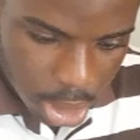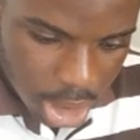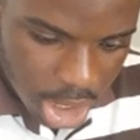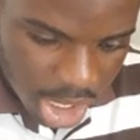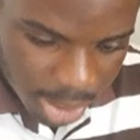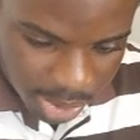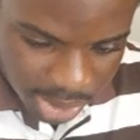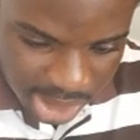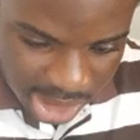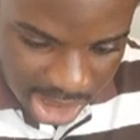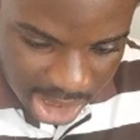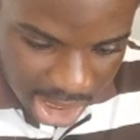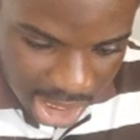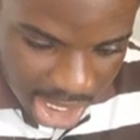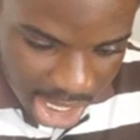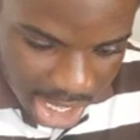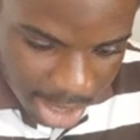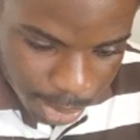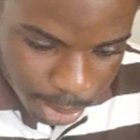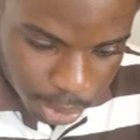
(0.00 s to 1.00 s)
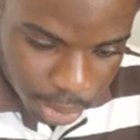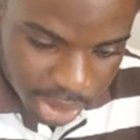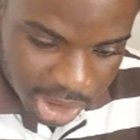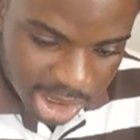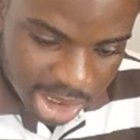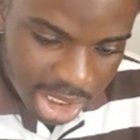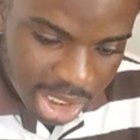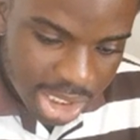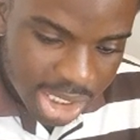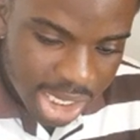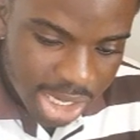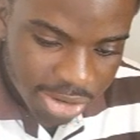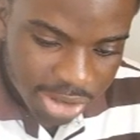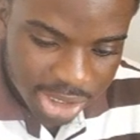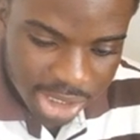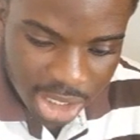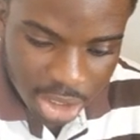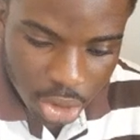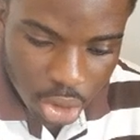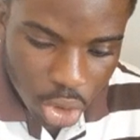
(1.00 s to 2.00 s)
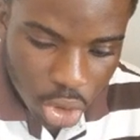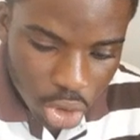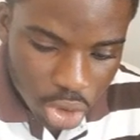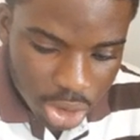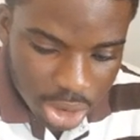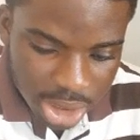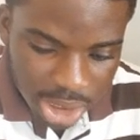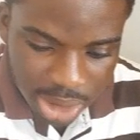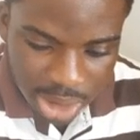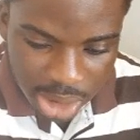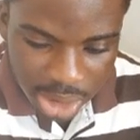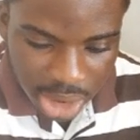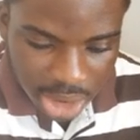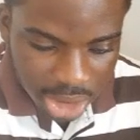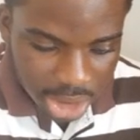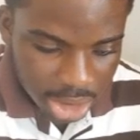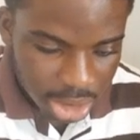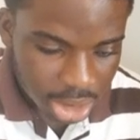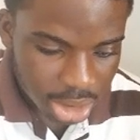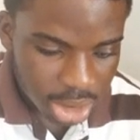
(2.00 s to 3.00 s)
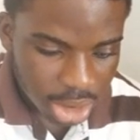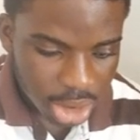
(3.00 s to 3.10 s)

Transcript: a processor nearest the call's destination,